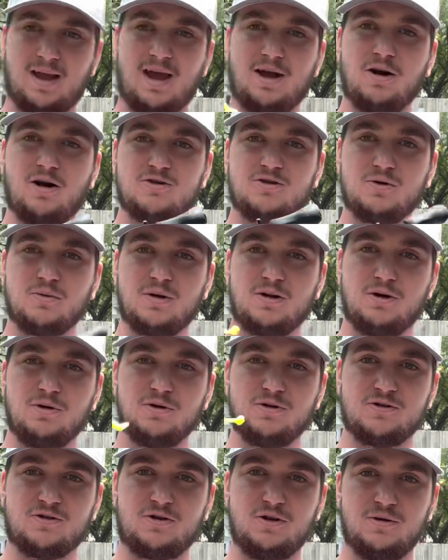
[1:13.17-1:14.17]
And also with
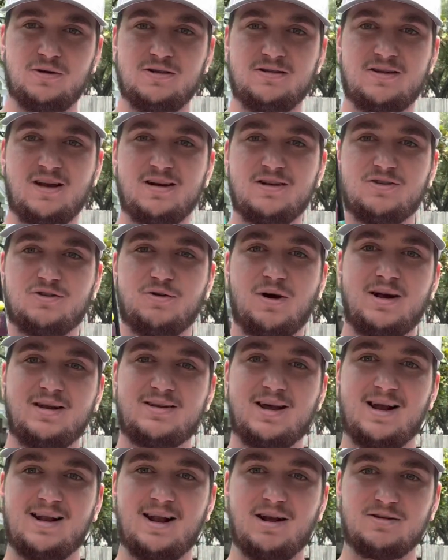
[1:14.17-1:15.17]
lures too. This thing is great
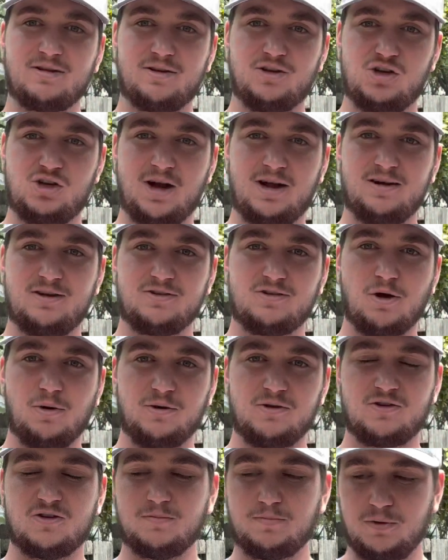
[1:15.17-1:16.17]
taking out to the jetties,
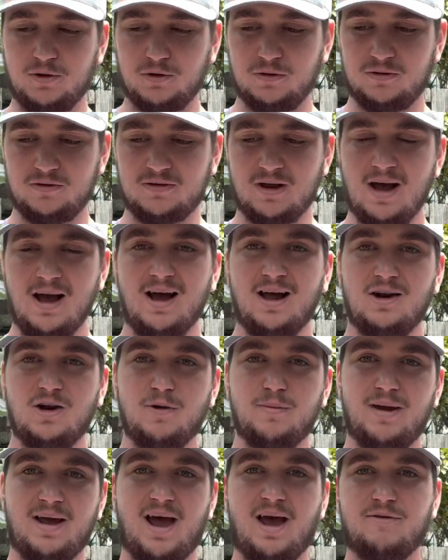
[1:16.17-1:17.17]
throwing spoons, a
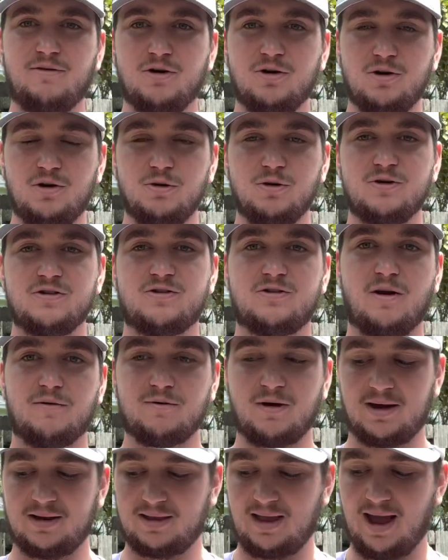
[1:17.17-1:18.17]
little bit heavier lures, stuff
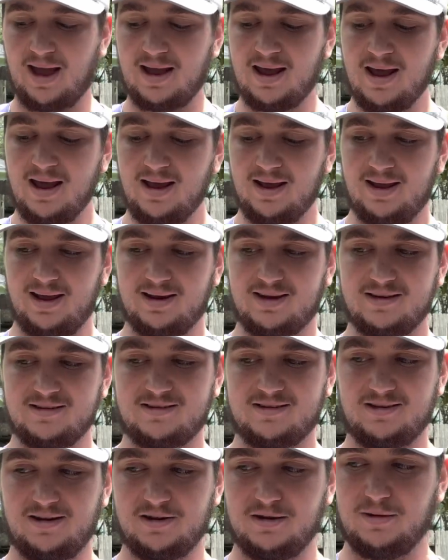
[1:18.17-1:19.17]
like that. It can
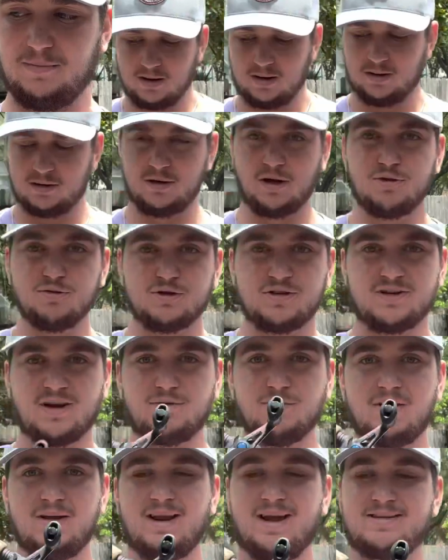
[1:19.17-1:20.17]
sling them. The other reason I
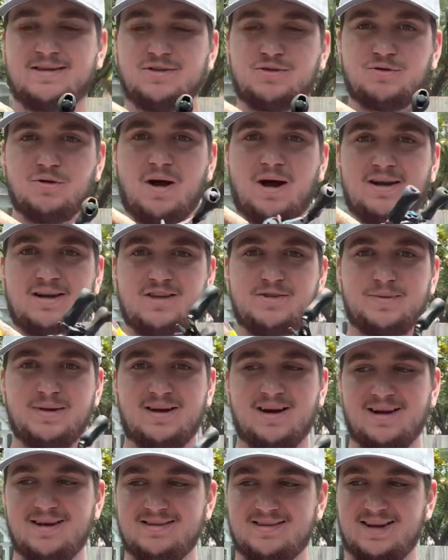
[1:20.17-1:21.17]
really like this rod is
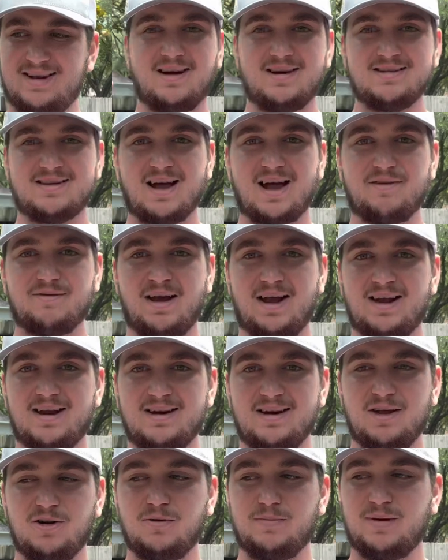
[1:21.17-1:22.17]
because it does have a
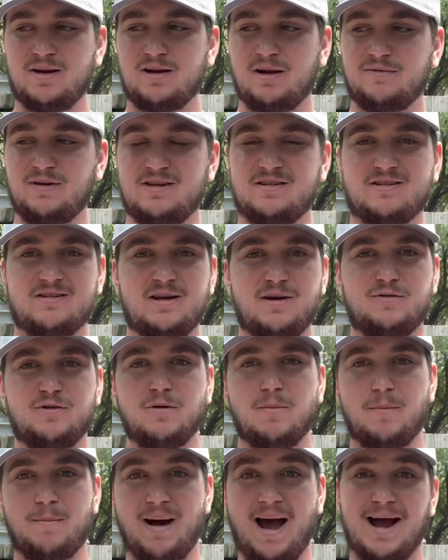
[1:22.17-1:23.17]
little bit of a
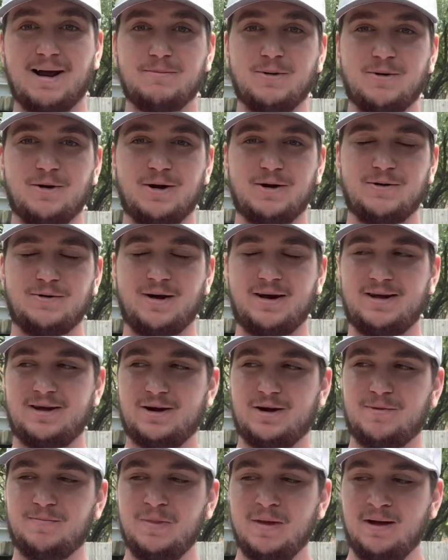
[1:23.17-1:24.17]
stiffer backbone on it right here.